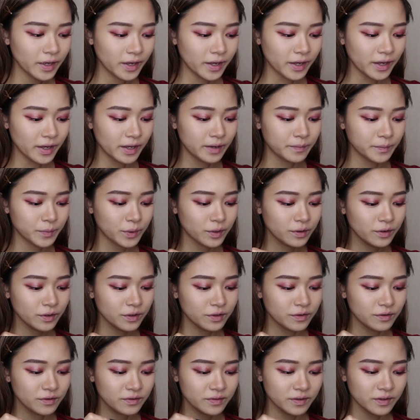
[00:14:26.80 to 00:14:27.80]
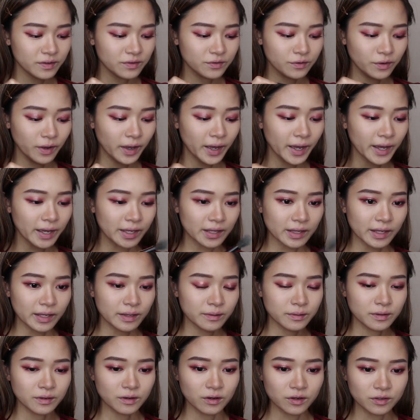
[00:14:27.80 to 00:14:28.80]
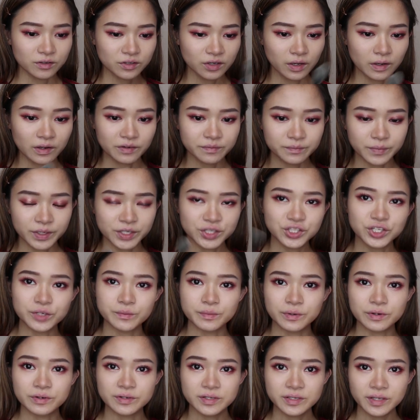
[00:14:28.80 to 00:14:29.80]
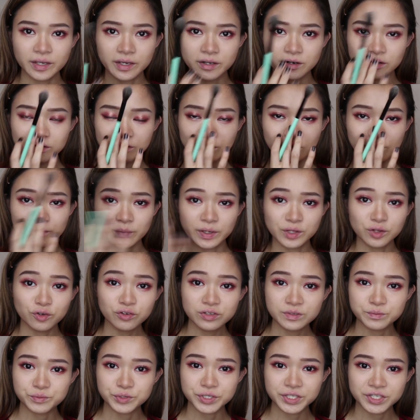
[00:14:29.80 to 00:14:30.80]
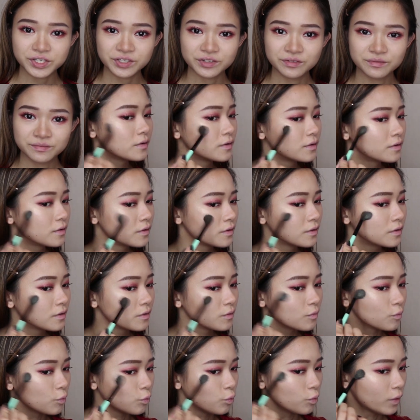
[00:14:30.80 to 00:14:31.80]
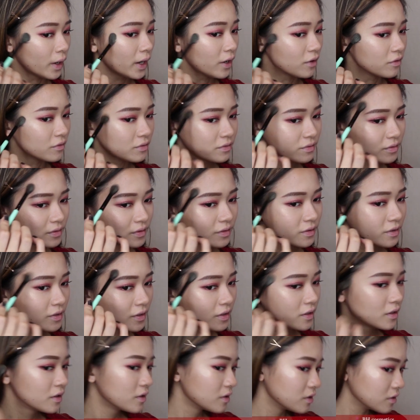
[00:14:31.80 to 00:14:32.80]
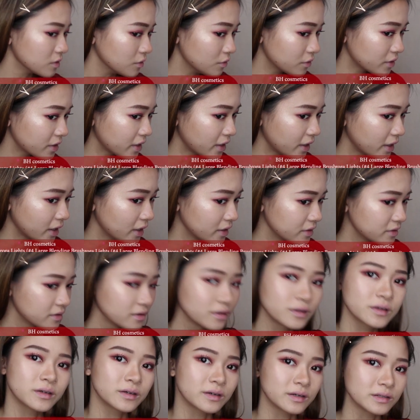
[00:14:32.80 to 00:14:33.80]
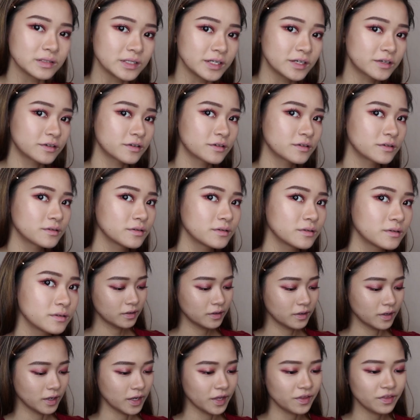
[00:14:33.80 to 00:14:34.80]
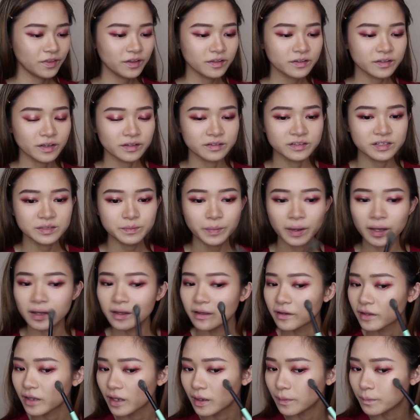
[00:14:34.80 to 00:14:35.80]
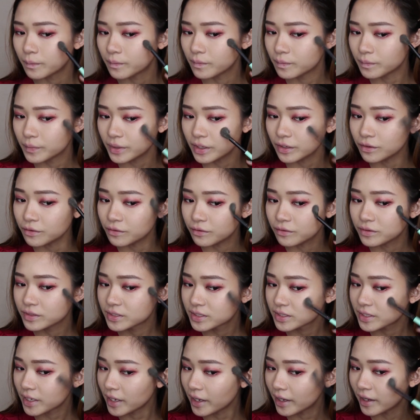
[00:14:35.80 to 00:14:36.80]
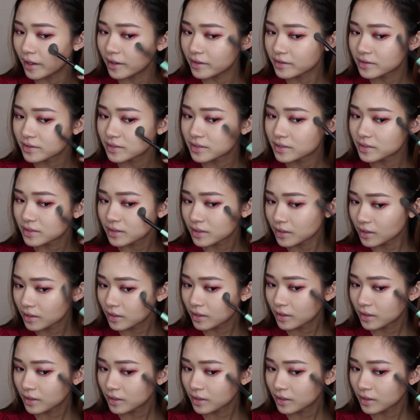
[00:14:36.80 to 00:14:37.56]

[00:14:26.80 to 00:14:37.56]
and I'm gonna use it to highlight on top of my cheekbones and on top of my nose bridge. Wow, look at the glitter. I think that this palette can be used as